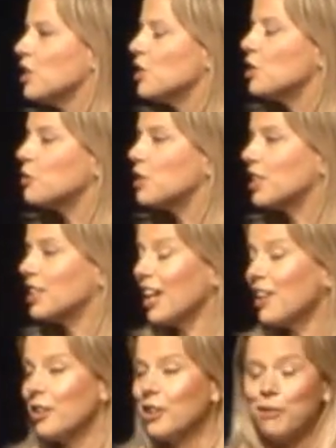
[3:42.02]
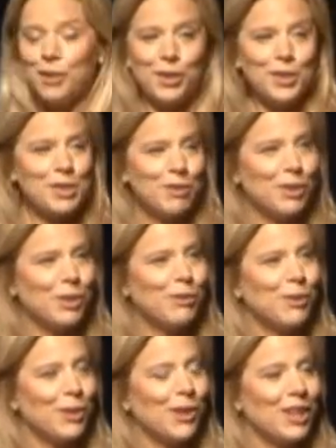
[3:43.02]
So together, for those of you
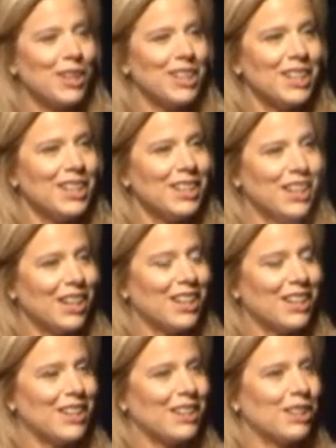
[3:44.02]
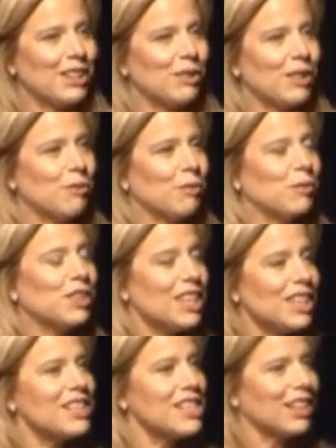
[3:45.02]
who are
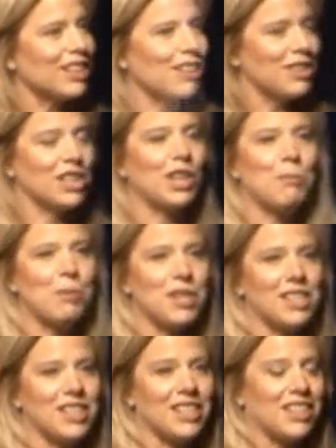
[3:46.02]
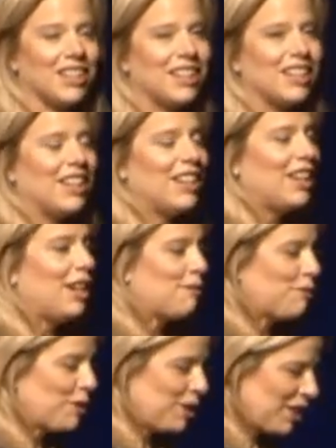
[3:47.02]
leading technology companies here,
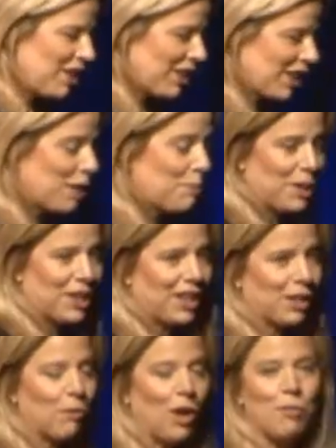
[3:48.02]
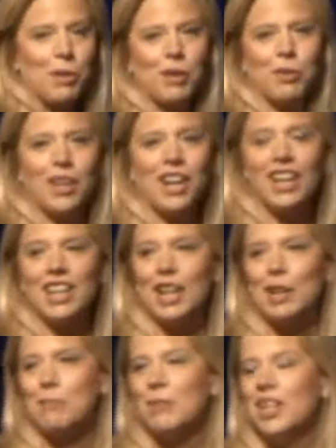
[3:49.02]
and for a company like Walmart where I
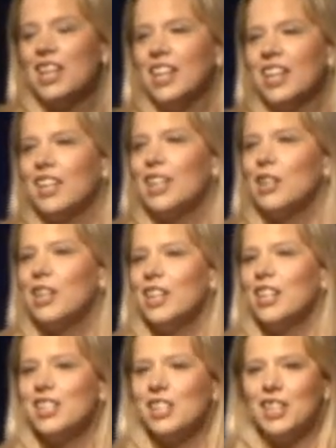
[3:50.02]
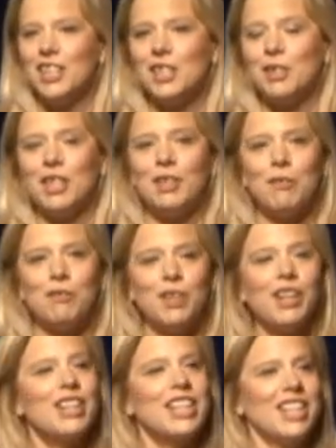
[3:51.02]
am, it's
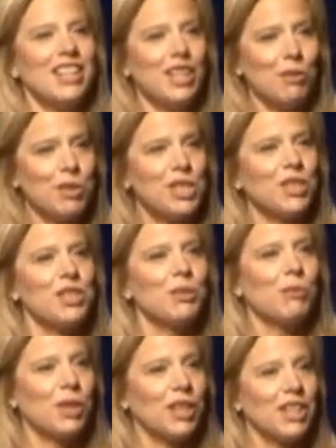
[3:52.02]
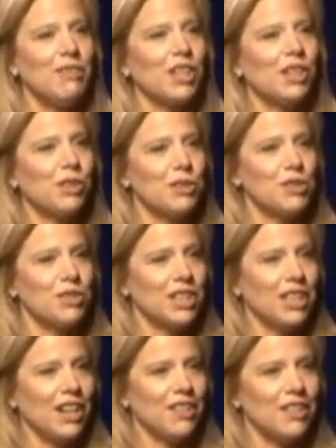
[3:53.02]
very key that we start to work even closer
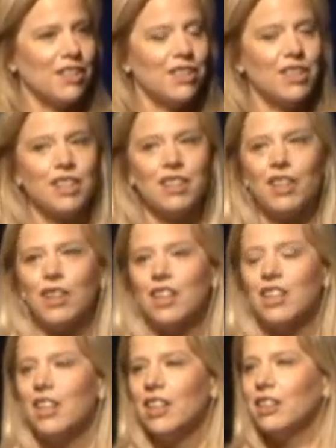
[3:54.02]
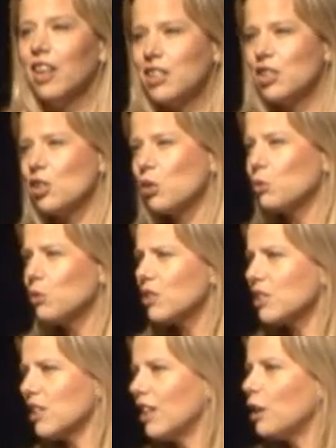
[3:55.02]
together. There are lots of
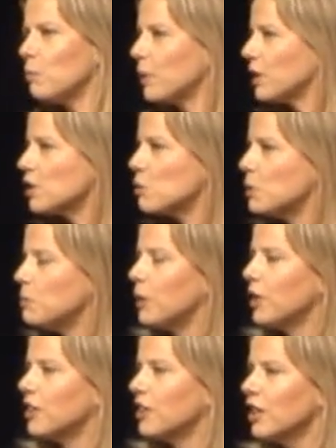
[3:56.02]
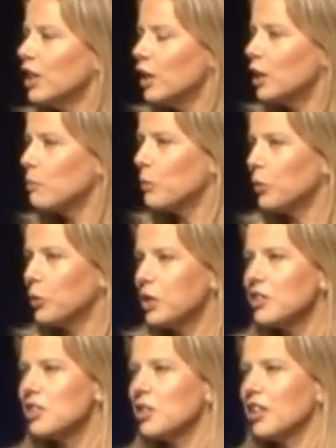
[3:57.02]
tools to help us be better
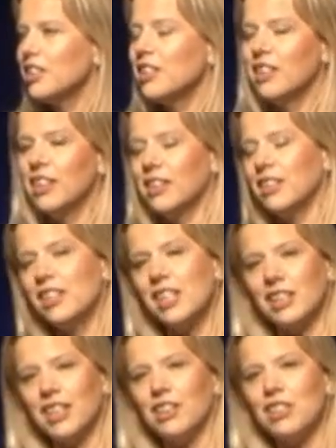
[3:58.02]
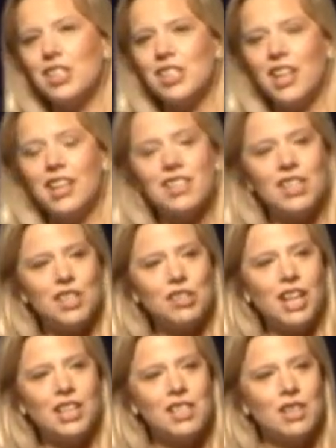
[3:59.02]
employers on the technology side to
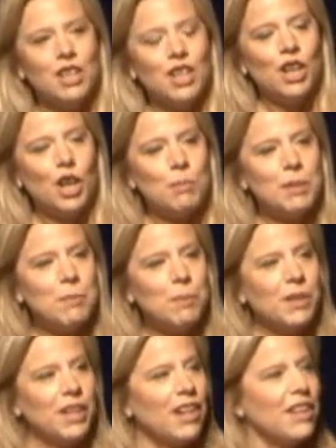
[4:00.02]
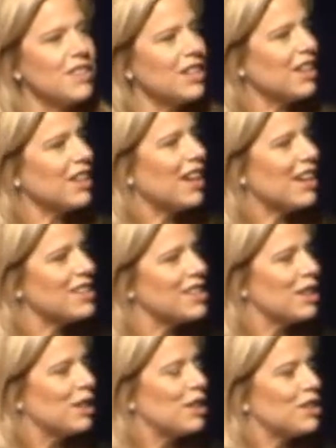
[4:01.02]
attract our people, and I think as
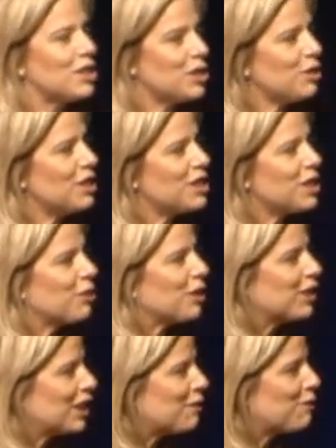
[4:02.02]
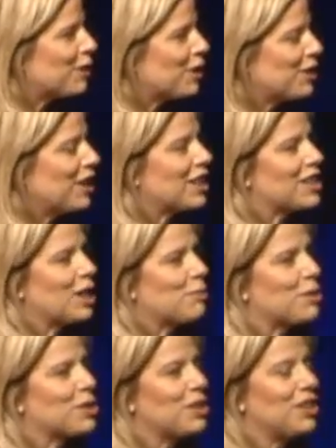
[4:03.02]
students who are looking for their next
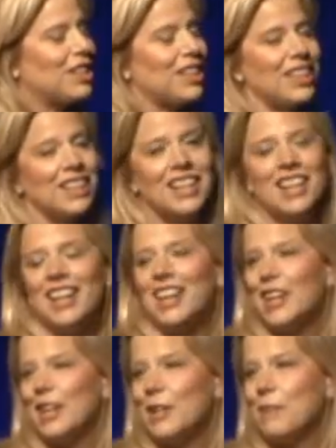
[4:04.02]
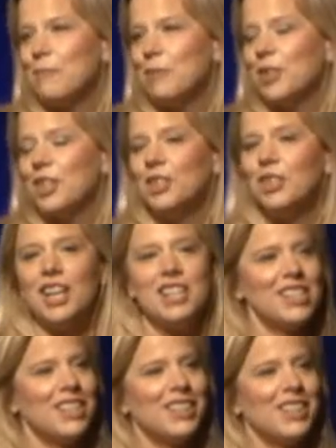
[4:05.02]
opportunity, you
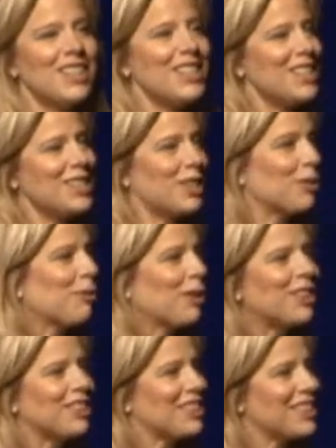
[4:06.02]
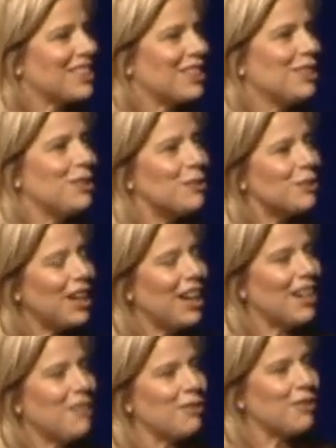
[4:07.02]
guys, this is your world. You
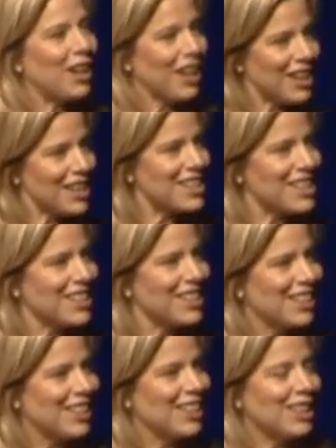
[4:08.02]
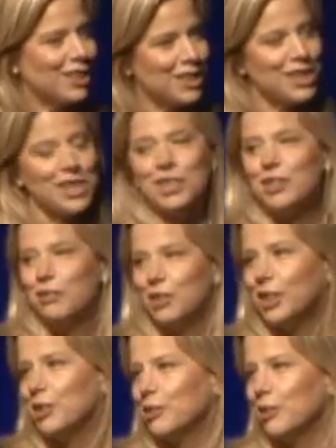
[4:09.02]
have us here to serve
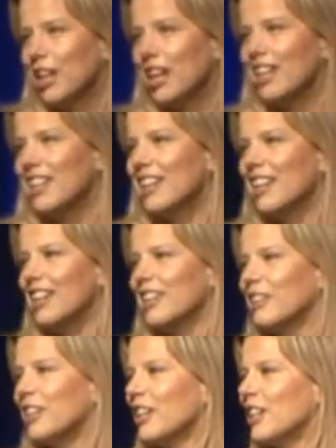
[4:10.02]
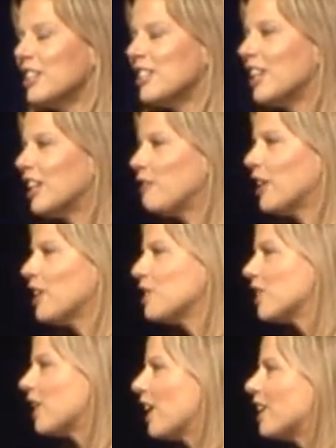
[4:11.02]
you, and take
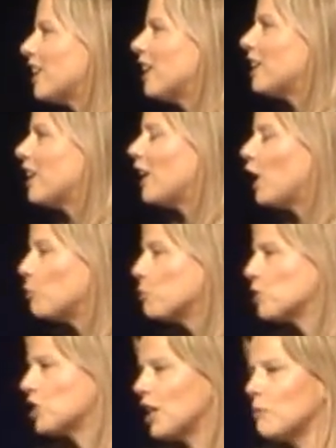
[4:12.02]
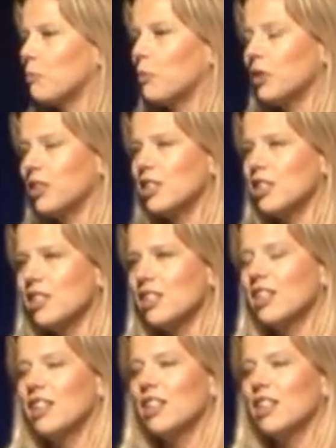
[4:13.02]
advantage of that and help shape what this